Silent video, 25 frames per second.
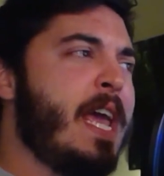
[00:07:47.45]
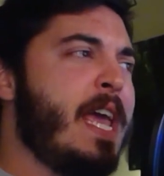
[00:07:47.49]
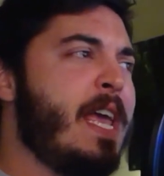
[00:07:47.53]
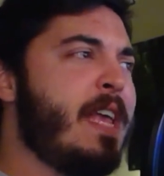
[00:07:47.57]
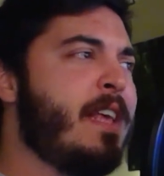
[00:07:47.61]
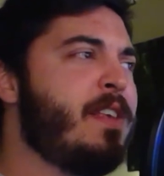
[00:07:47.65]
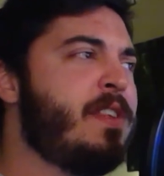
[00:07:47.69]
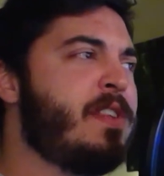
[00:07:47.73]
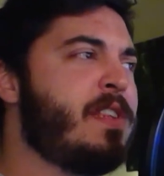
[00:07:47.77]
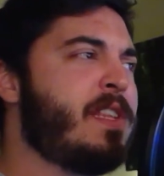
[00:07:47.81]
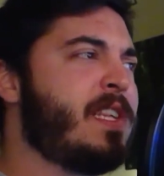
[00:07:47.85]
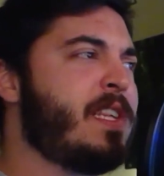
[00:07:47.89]

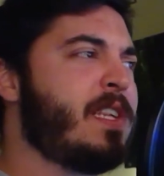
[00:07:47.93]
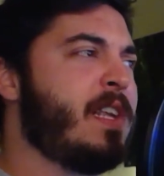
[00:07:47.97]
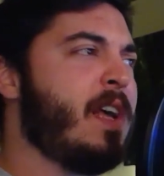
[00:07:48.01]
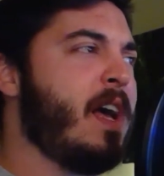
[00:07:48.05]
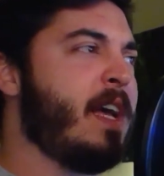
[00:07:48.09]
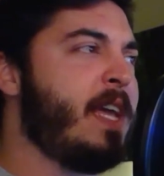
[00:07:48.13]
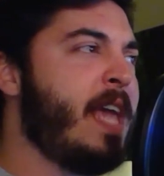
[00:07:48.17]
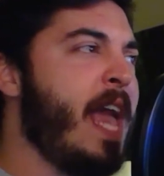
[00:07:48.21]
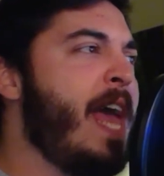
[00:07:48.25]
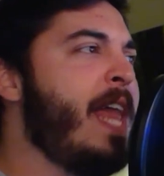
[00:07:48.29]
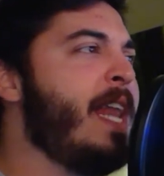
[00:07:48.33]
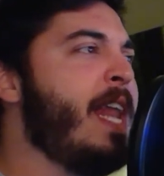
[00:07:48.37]
is,
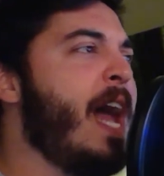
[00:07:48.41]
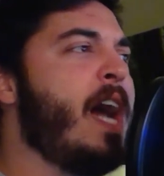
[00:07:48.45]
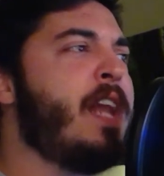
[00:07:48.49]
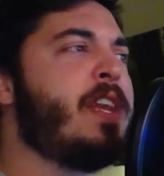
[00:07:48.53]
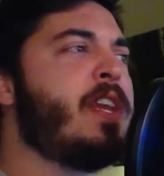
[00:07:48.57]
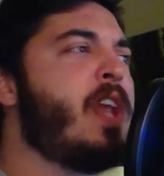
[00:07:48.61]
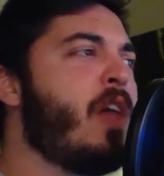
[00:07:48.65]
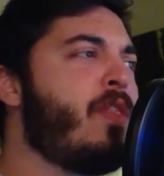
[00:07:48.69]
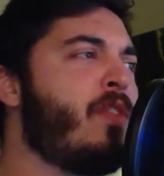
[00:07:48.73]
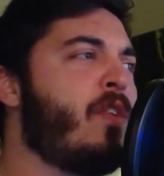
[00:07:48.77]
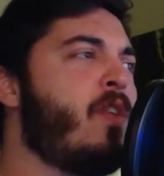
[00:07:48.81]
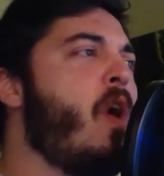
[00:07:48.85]
again,
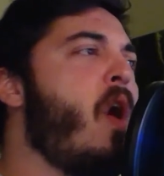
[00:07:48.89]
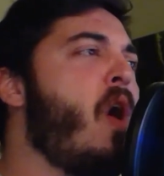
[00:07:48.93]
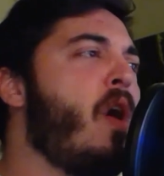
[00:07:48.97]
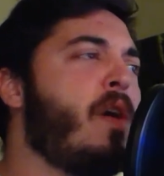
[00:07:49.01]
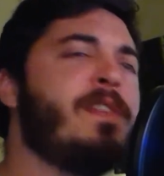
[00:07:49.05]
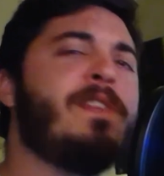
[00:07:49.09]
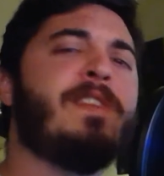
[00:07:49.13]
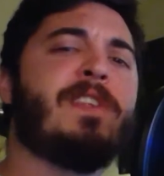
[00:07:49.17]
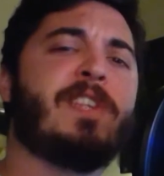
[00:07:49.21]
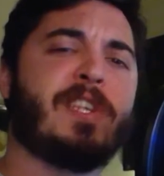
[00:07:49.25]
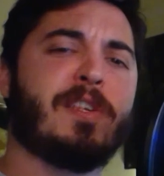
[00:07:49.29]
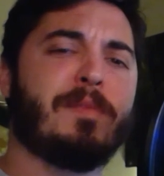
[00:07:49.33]
another
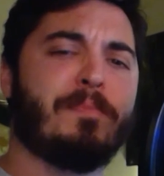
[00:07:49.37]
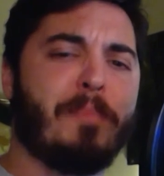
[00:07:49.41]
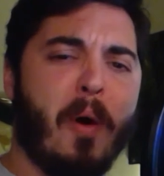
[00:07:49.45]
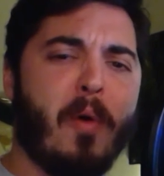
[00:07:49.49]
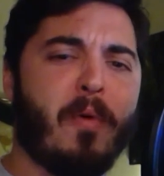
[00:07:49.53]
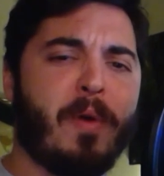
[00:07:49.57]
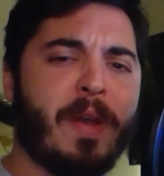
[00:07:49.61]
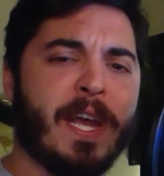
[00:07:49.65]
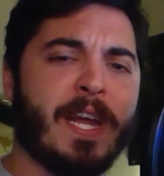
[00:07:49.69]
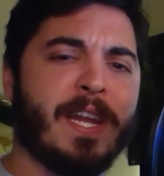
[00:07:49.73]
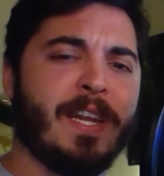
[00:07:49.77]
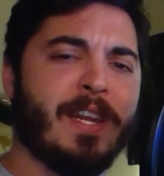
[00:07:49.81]

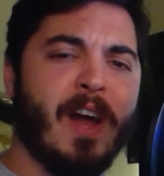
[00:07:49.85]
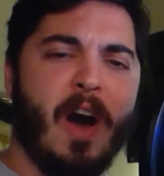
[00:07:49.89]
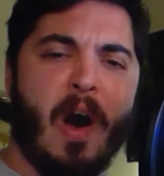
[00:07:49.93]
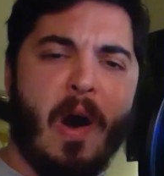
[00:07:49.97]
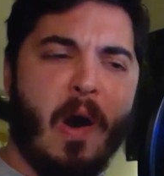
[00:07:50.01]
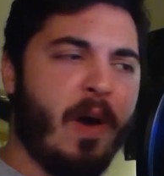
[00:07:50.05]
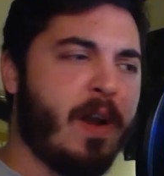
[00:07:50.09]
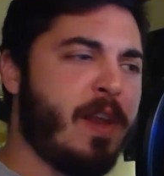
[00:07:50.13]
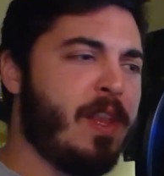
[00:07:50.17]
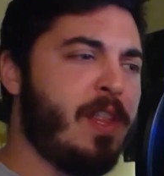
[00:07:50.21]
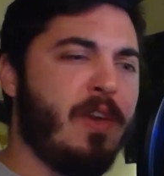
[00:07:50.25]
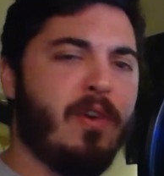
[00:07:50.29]
unspoken,
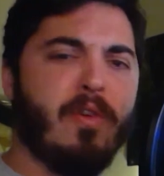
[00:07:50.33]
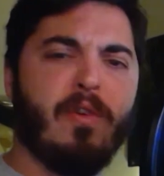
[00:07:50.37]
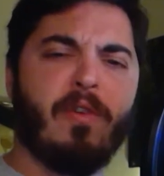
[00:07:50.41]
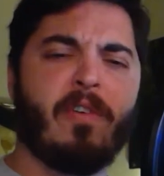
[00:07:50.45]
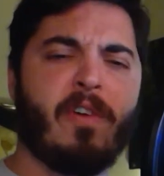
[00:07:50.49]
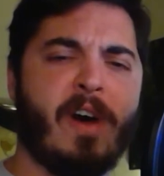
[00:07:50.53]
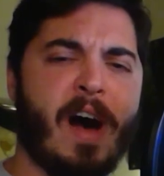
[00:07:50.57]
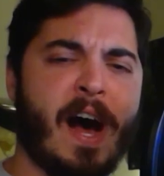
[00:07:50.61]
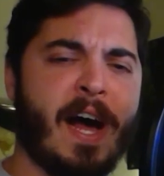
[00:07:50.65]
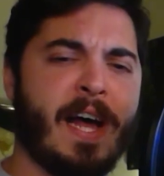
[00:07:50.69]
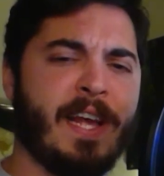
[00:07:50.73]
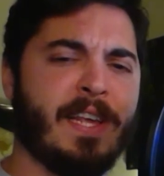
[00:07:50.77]

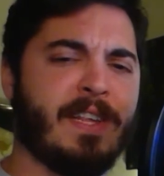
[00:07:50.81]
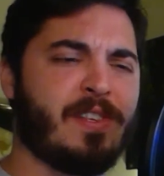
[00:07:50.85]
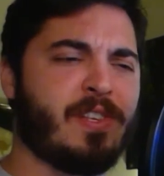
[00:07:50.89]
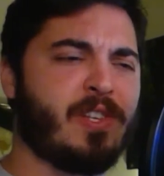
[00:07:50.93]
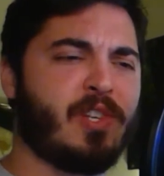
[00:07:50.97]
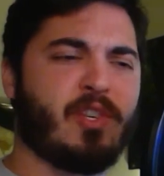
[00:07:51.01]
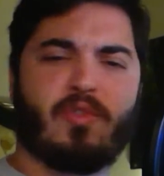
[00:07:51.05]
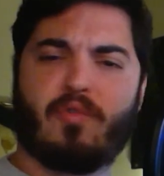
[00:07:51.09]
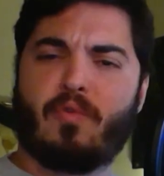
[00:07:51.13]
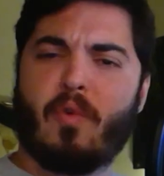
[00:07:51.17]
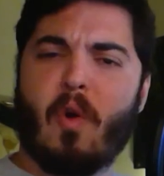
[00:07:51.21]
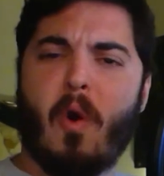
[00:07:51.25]

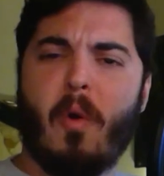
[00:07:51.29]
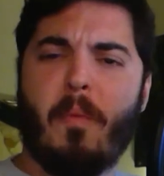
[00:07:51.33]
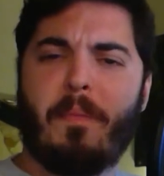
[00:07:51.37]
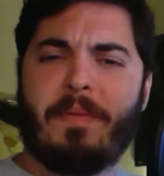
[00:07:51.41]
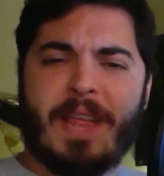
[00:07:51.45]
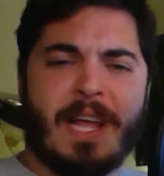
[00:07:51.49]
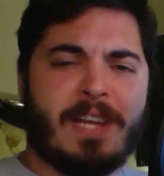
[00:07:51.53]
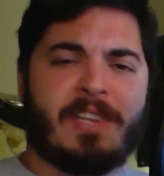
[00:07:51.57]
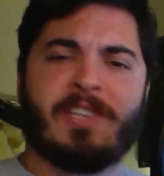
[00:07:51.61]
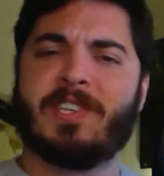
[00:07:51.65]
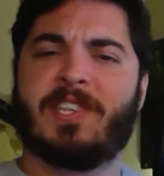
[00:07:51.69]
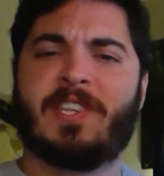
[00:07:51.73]
unutilized
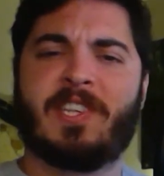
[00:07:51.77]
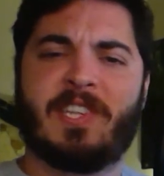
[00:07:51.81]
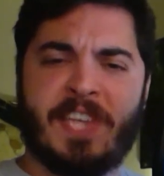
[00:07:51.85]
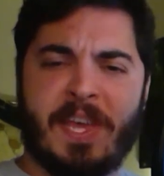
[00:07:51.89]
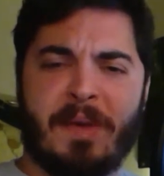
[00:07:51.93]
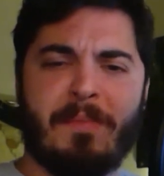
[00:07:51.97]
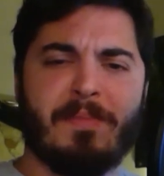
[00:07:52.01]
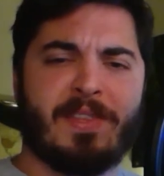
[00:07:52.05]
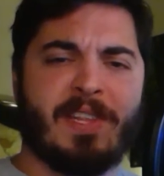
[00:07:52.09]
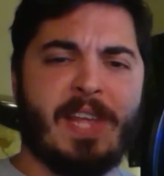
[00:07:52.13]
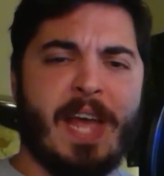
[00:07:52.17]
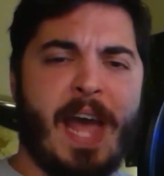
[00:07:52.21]
trope that just
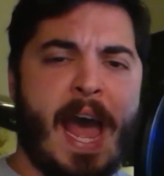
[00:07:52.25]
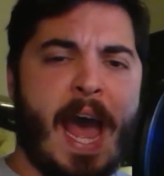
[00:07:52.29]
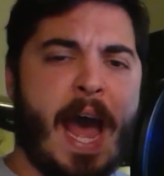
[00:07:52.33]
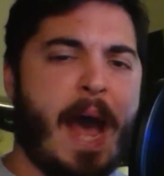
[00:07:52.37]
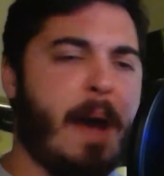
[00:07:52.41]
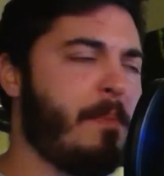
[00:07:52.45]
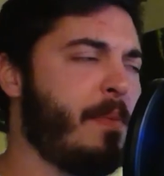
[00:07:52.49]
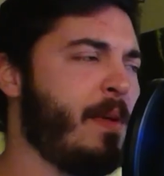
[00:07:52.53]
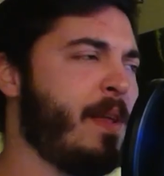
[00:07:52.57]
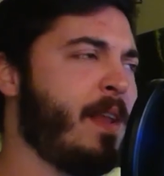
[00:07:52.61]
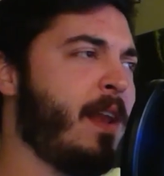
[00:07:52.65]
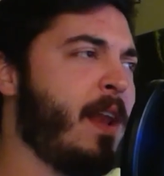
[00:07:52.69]
seems to
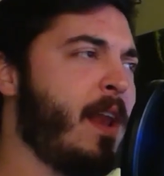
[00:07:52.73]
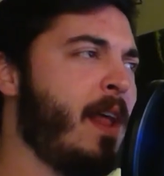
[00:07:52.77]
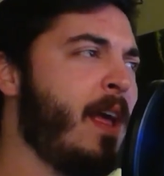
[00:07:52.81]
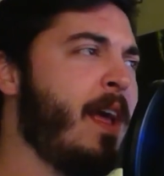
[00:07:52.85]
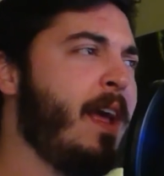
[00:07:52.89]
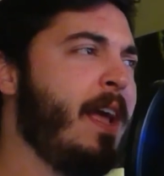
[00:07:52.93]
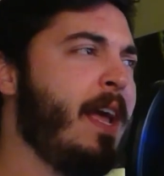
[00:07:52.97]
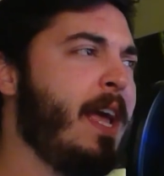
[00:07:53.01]
happen